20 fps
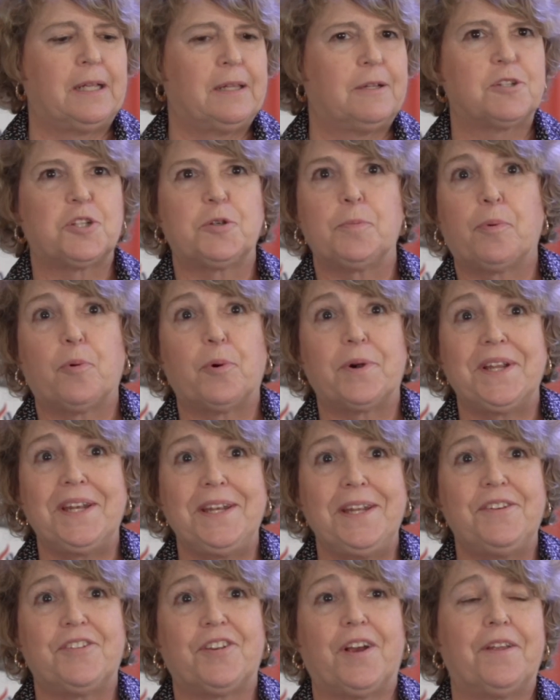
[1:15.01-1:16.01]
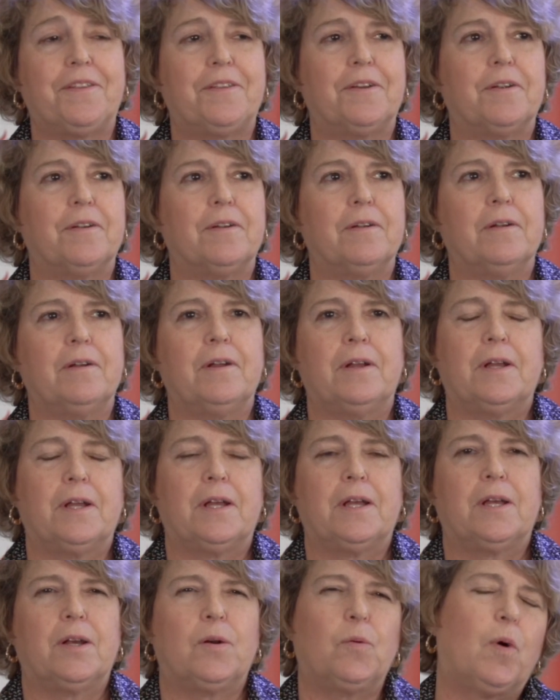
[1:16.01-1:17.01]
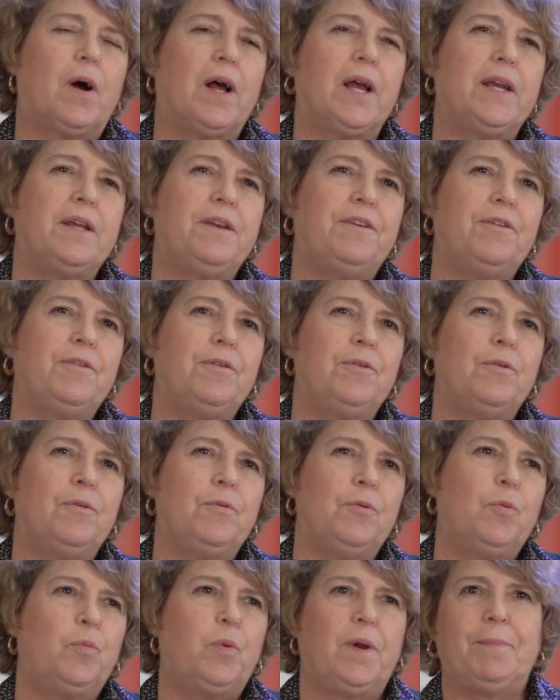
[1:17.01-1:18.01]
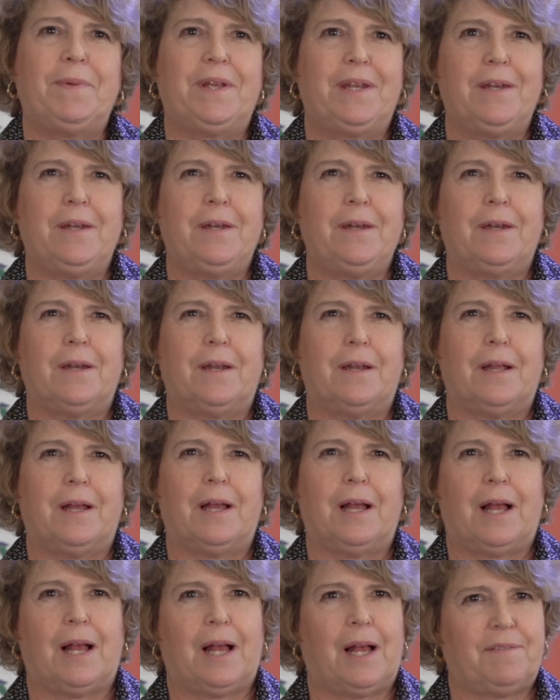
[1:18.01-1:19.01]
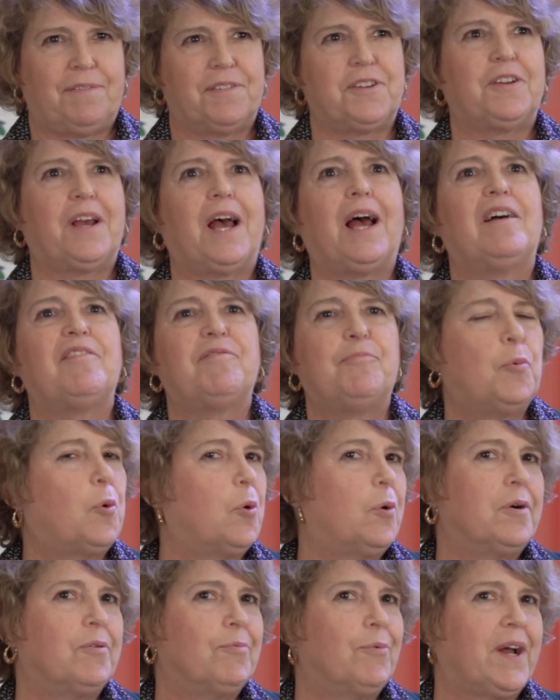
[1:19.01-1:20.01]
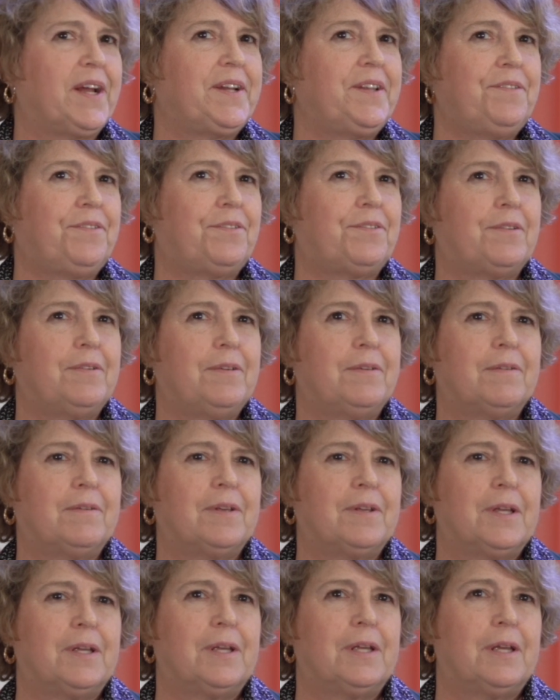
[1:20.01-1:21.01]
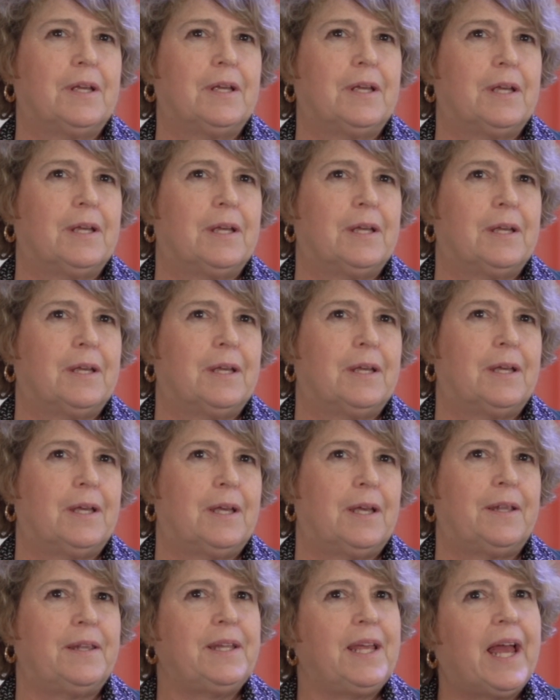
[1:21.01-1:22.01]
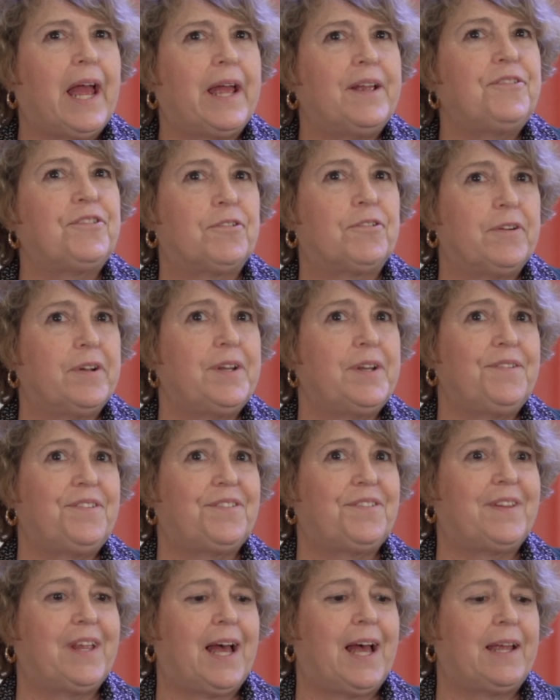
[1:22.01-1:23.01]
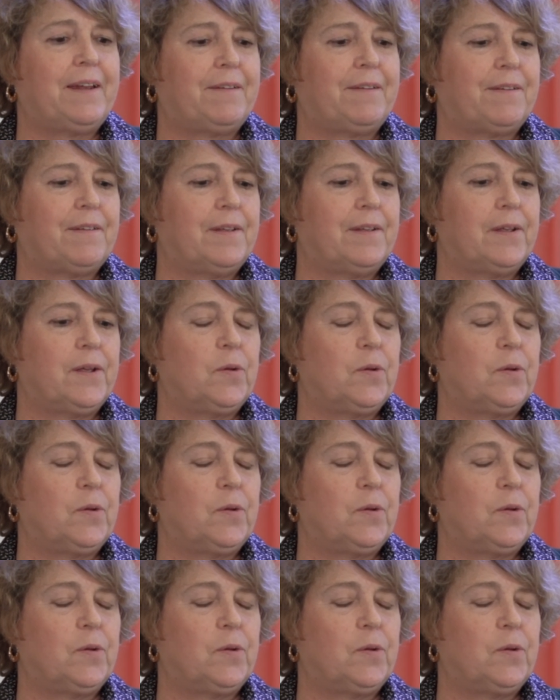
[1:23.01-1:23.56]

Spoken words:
they're supporting each other. Why do women have to have more rights? And the answer is that